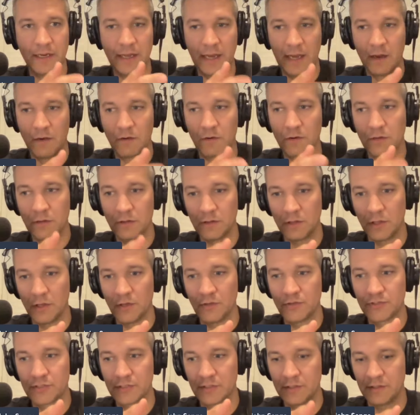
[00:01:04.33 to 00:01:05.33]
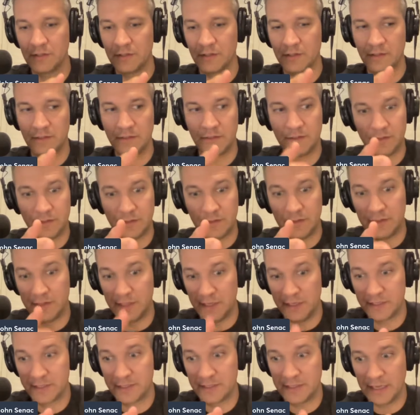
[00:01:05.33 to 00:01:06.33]
how close
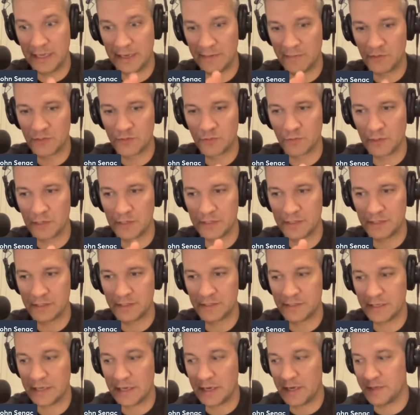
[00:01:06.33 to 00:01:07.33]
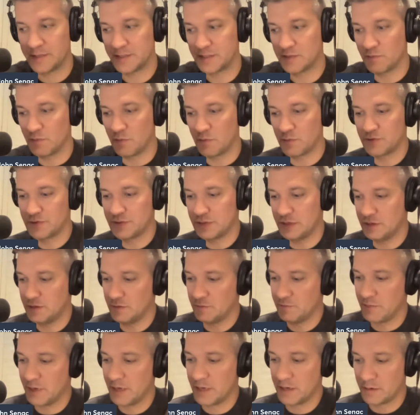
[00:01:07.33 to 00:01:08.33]
this damage was in size to what we're seeing in
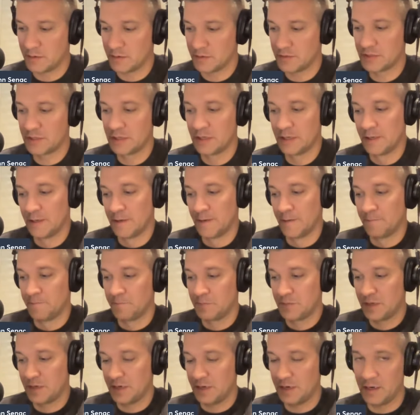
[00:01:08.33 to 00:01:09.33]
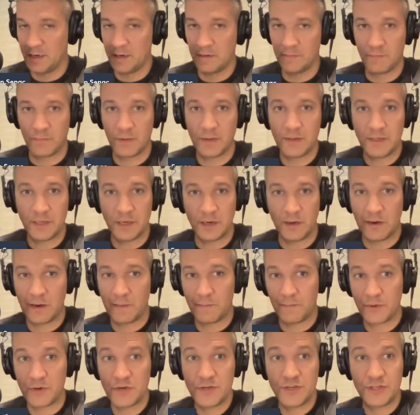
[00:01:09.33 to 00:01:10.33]
the metals. Right. And I, you know, I'd
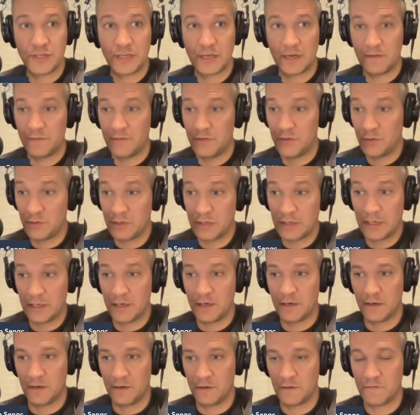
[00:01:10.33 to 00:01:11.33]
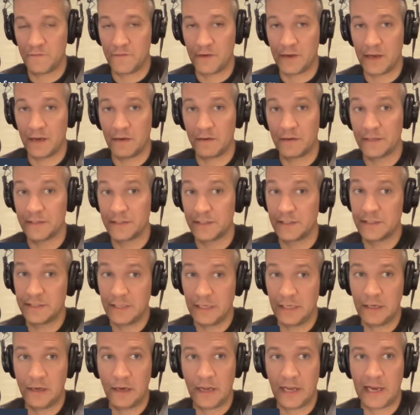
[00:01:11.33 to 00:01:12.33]
appreciate it if you can get it in your file, because it's
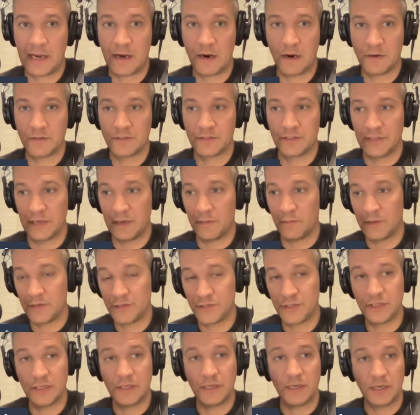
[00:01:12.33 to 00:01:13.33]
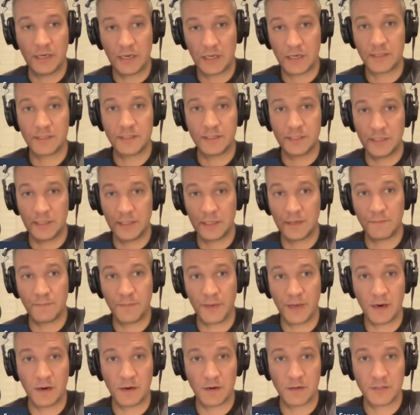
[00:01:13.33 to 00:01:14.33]
in ours, and that way she can kind of see the
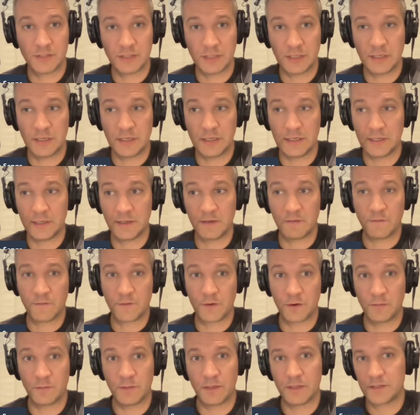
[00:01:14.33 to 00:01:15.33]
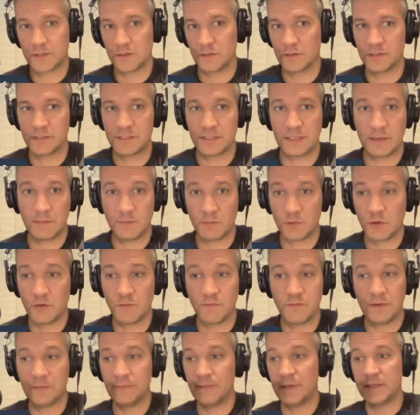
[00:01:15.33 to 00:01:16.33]
comparison and confirm that's on the same
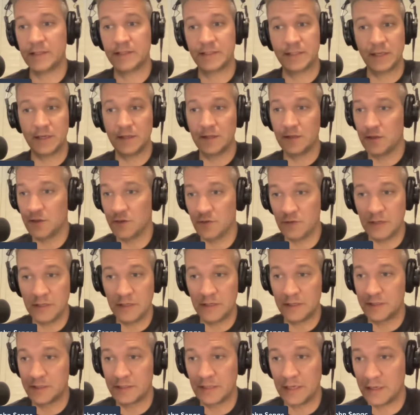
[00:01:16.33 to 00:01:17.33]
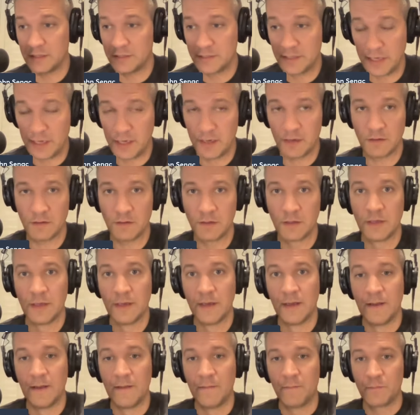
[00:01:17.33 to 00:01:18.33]
roof. I'm not saying that you need to say it's hail,
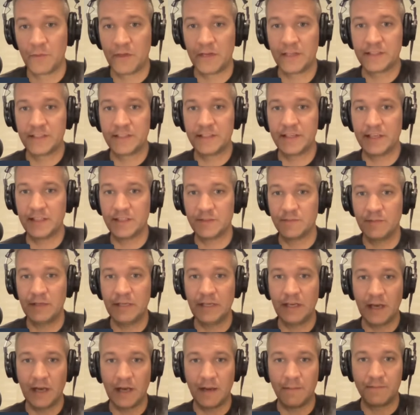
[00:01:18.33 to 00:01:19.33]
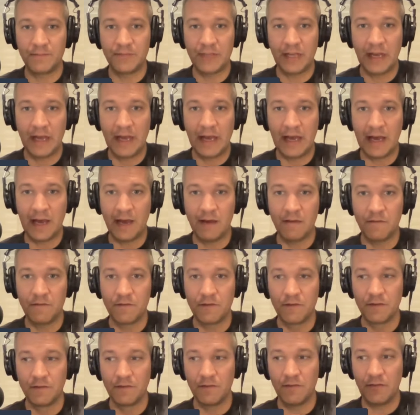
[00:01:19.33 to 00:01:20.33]
but it right. sets me up to have
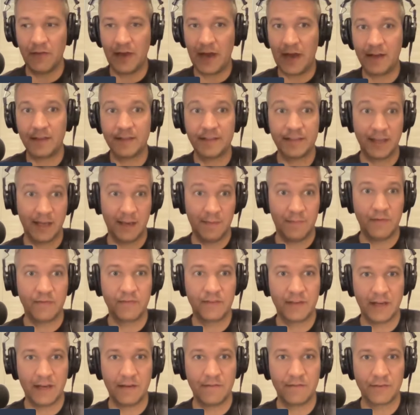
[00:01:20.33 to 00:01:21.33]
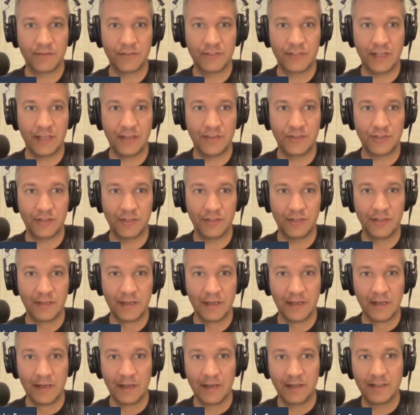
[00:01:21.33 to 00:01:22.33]
that type of conversation,
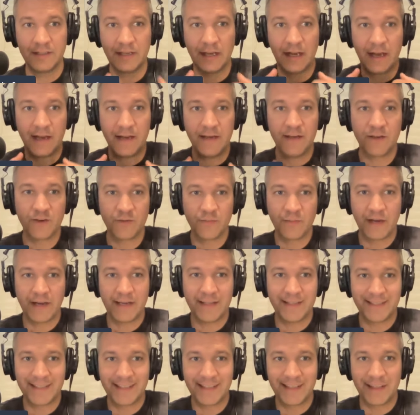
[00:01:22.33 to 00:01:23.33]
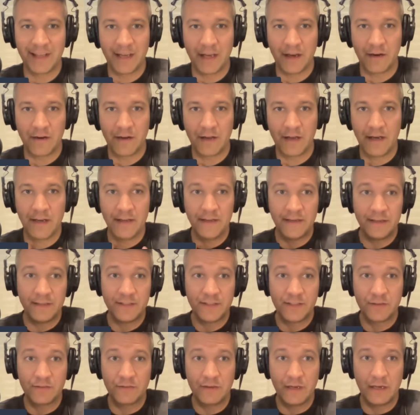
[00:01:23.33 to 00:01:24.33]
because I know mine's in there, and it
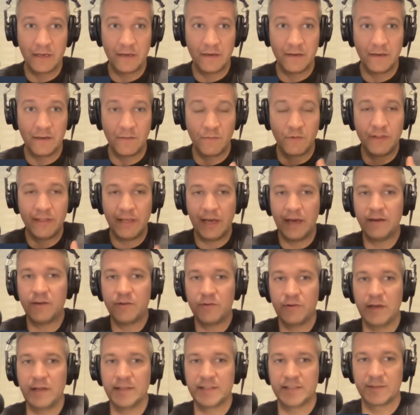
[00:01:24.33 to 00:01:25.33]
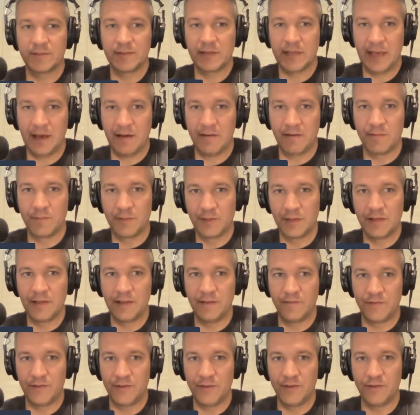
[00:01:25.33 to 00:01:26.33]
does create, would that create some accountability
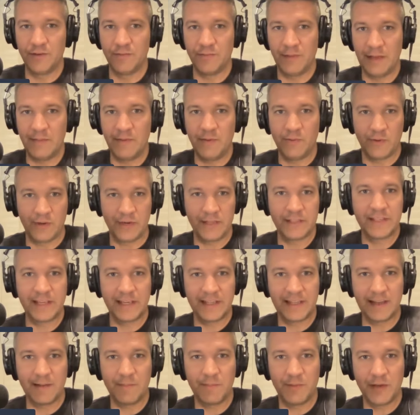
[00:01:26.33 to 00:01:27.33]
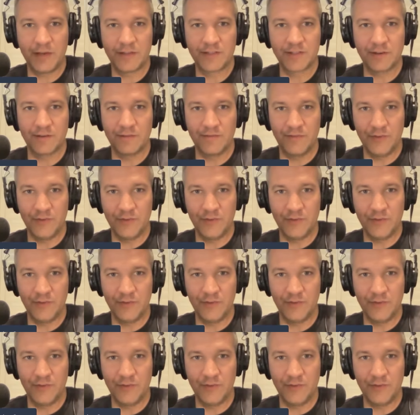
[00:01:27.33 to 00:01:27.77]
for you to maybe want to take that picture if